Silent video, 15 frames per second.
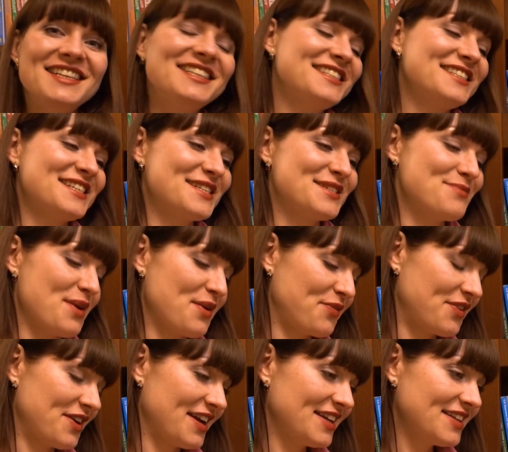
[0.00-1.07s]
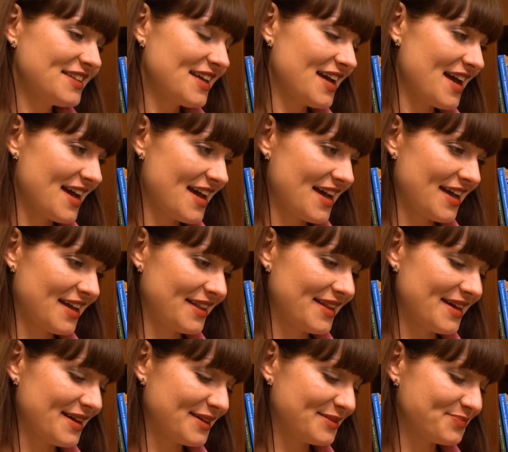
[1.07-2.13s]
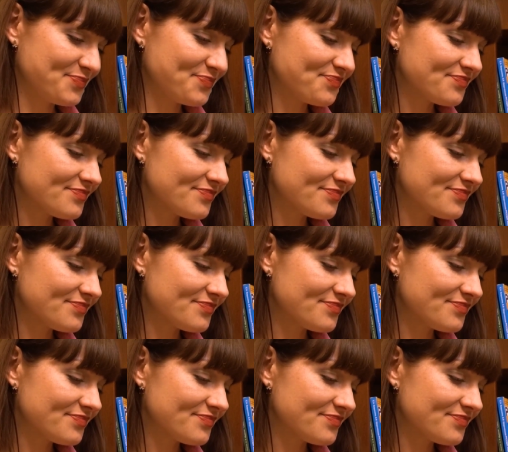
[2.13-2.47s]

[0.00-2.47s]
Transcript: She is my friend, and I